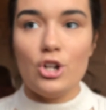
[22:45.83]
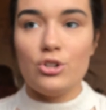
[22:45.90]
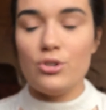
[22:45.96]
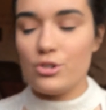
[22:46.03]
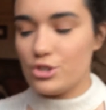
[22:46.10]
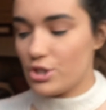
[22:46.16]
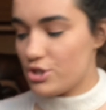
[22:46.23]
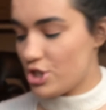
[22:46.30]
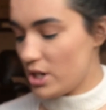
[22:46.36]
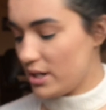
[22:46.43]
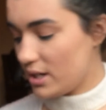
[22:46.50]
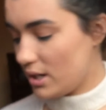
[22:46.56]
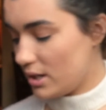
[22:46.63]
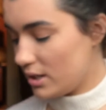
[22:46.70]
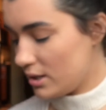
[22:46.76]

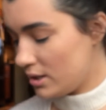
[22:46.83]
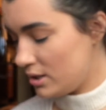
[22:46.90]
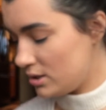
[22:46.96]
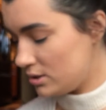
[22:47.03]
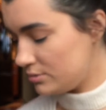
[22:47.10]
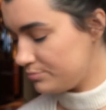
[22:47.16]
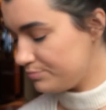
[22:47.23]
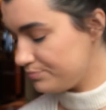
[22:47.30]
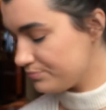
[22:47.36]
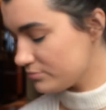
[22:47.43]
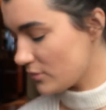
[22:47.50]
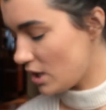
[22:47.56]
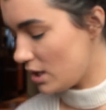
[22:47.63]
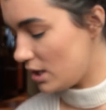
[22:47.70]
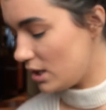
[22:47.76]
Neutrogena,
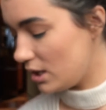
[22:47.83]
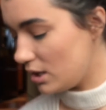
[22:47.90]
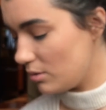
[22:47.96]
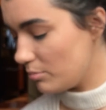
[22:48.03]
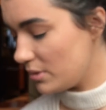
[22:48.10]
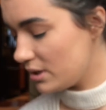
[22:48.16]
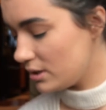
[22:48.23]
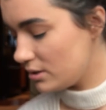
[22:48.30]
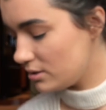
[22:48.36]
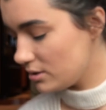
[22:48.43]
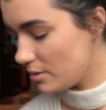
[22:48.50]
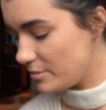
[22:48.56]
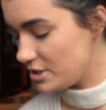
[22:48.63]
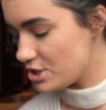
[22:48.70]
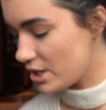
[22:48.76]

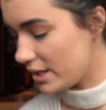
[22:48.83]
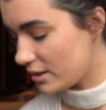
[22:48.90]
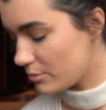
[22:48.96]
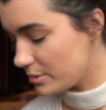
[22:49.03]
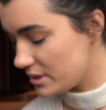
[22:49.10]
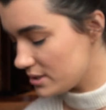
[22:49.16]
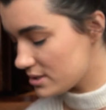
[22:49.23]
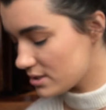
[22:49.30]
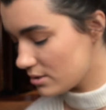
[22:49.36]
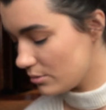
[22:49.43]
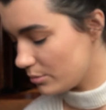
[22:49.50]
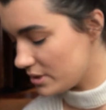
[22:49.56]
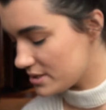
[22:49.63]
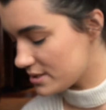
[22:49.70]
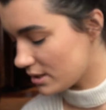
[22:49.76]
let me check what
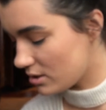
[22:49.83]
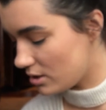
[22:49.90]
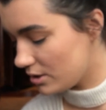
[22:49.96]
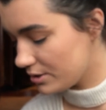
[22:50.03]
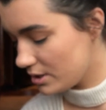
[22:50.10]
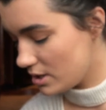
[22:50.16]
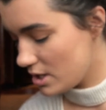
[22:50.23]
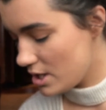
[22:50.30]
is it called?